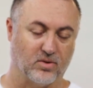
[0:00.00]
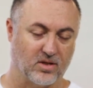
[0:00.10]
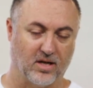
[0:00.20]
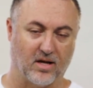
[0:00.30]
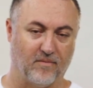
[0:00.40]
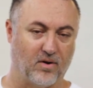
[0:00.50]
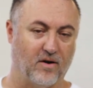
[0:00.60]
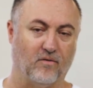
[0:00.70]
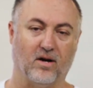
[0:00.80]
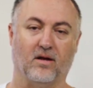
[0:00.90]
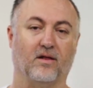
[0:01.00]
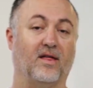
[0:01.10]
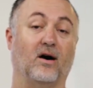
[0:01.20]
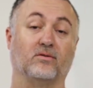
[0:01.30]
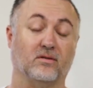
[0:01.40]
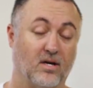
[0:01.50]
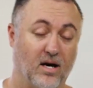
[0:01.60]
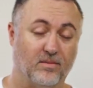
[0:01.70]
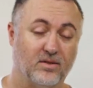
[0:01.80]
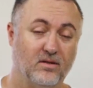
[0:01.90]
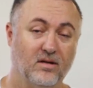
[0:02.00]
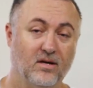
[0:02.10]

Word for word: Once again, I probably read it a thousand times.